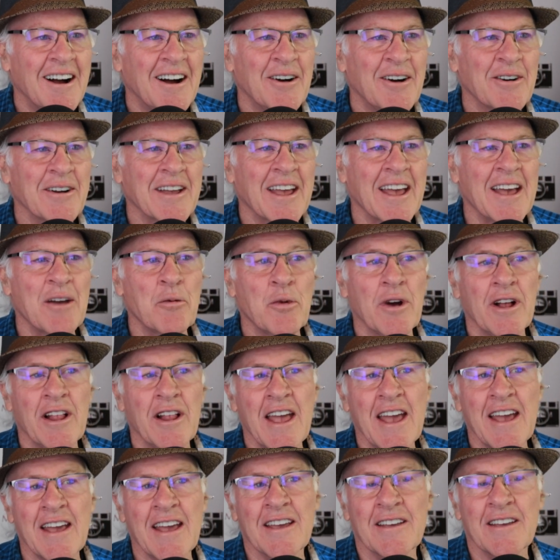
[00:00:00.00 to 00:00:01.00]
Okay, well,
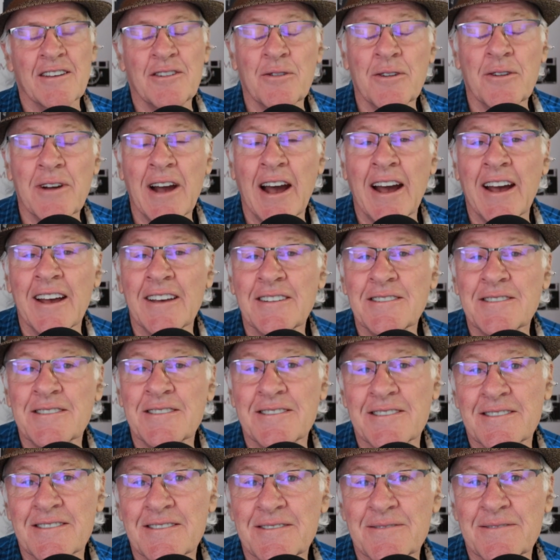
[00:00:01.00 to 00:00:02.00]
hey, you
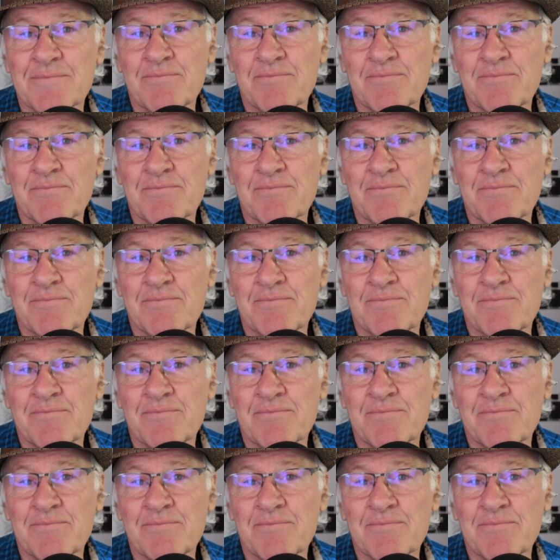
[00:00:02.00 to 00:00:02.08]
guys.